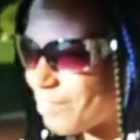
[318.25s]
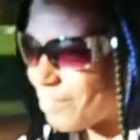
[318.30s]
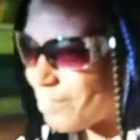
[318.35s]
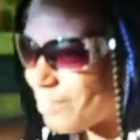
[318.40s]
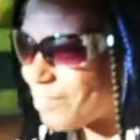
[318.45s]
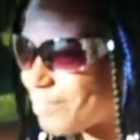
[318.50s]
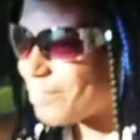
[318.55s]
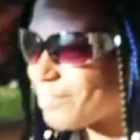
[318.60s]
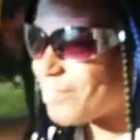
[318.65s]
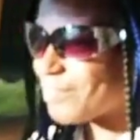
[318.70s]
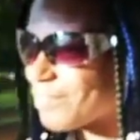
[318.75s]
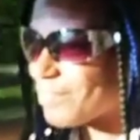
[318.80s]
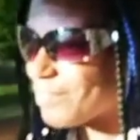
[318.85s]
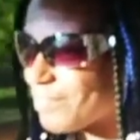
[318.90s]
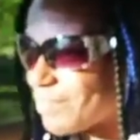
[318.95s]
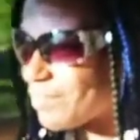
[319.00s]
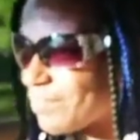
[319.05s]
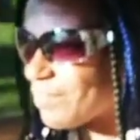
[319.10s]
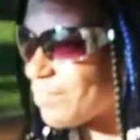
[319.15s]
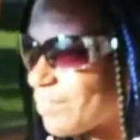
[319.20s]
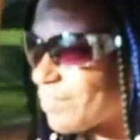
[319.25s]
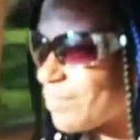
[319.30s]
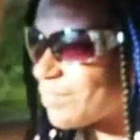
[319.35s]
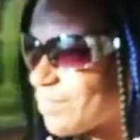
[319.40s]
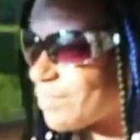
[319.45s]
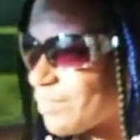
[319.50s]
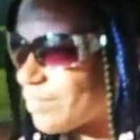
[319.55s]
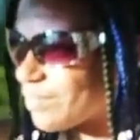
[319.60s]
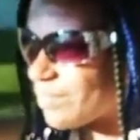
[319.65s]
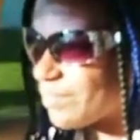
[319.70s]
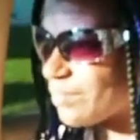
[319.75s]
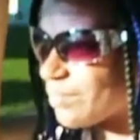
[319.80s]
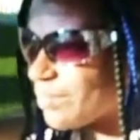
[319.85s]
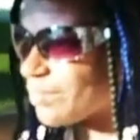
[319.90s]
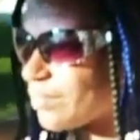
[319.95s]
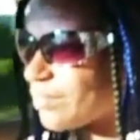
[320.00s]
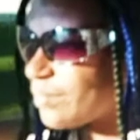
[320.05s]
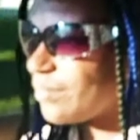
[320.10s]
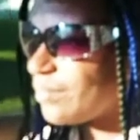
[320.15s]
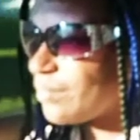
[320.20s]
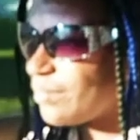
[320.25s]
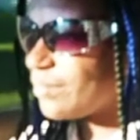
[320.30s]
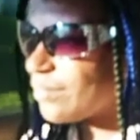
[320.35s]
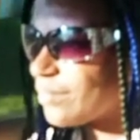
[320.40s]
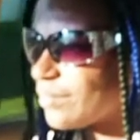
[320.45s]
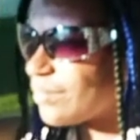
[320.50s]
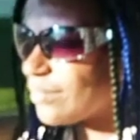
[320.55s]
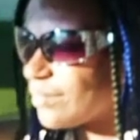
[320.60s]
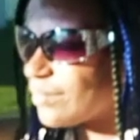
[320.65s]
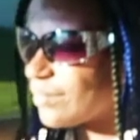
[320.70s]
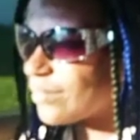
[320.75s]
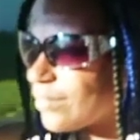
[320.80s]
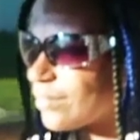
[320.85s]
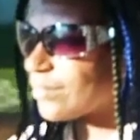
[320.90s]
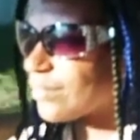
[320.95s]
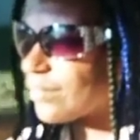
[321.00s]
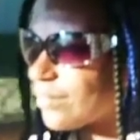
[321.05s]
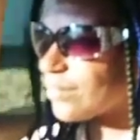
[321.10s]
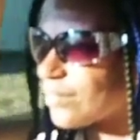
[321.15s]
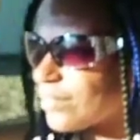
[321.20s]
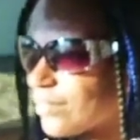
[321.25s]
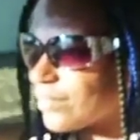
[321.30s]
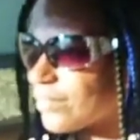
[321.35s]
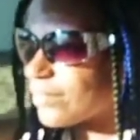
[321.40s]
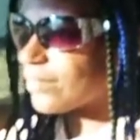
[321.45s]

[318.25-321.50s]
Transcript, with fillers: but I I didn't know about this